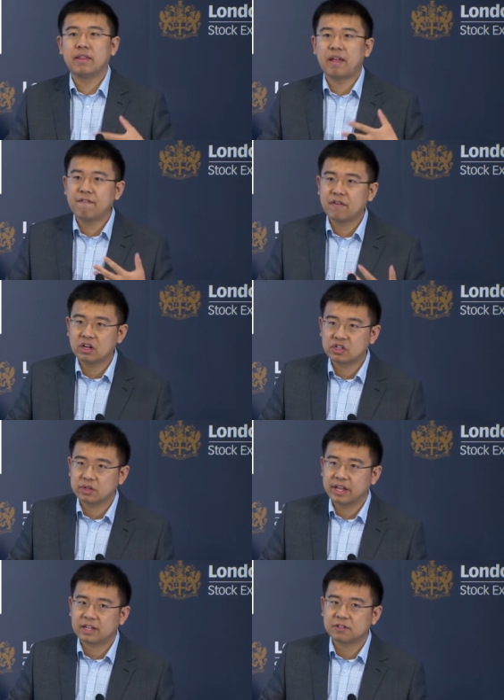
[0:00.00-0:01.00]

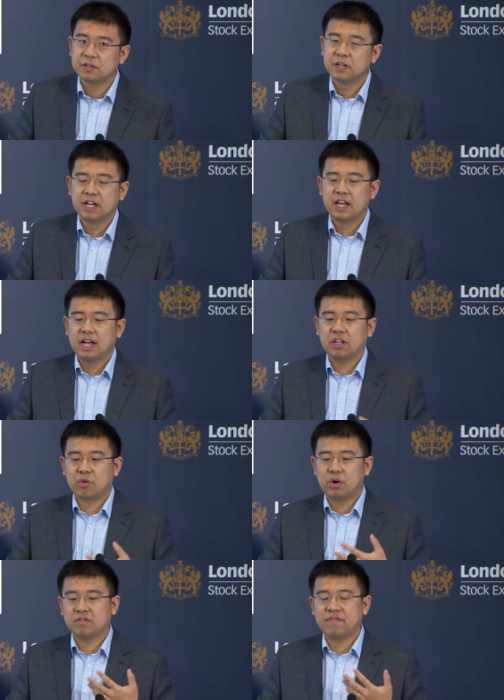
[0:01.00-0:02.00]
non-functional tests, and
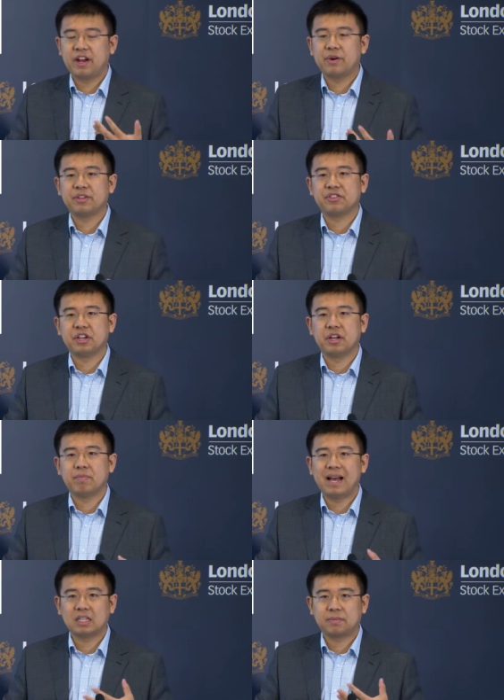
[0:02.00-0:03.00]
across various
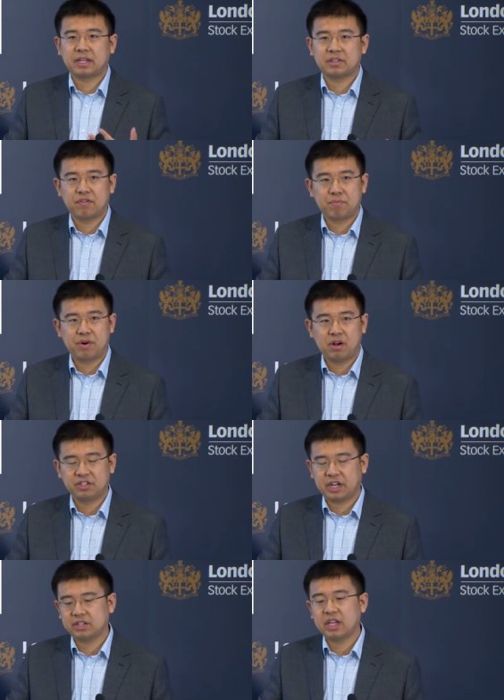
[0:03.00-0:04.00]
um, aspects of the
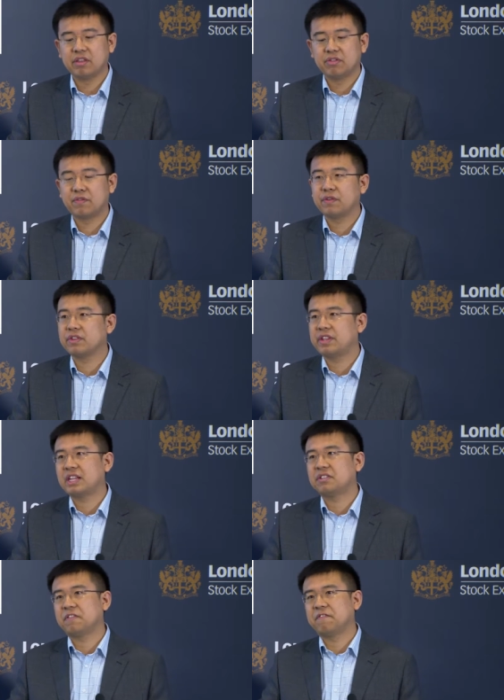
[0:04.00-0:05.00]
project in different
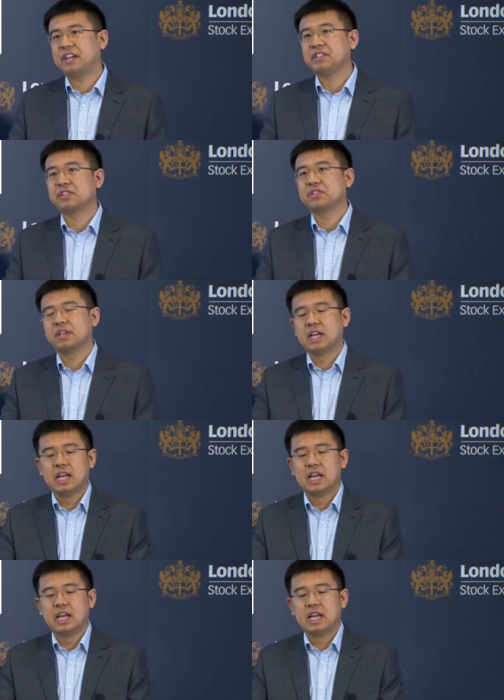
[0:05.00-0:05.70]
testing phases.